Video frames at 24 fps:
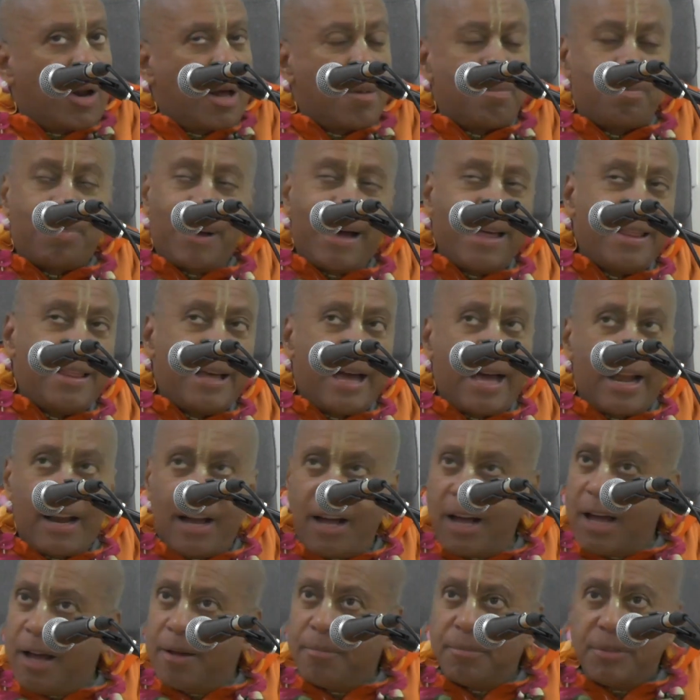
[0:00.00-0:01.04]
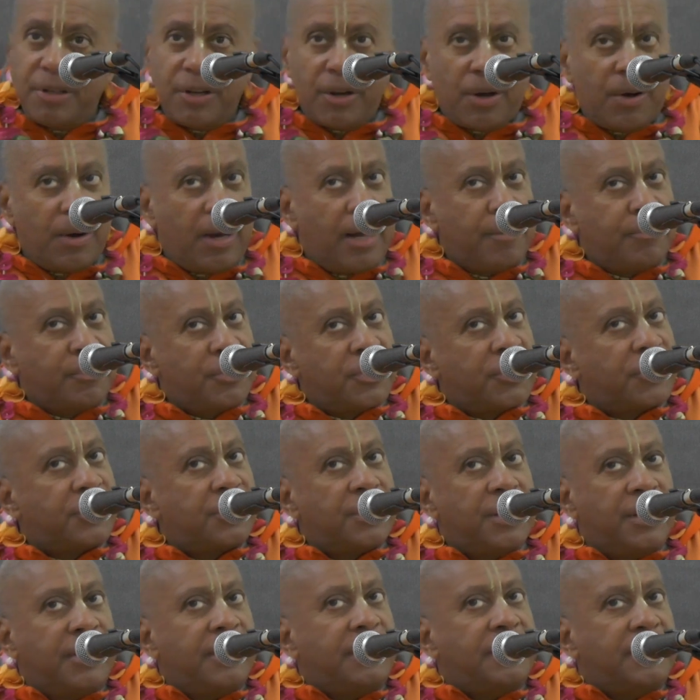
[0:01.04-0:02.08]
up by that. I'm
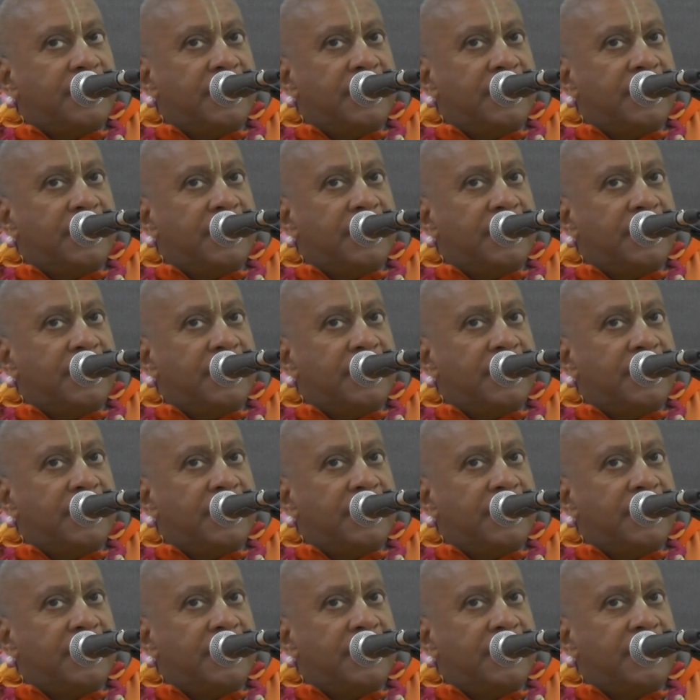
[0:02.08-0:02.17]
just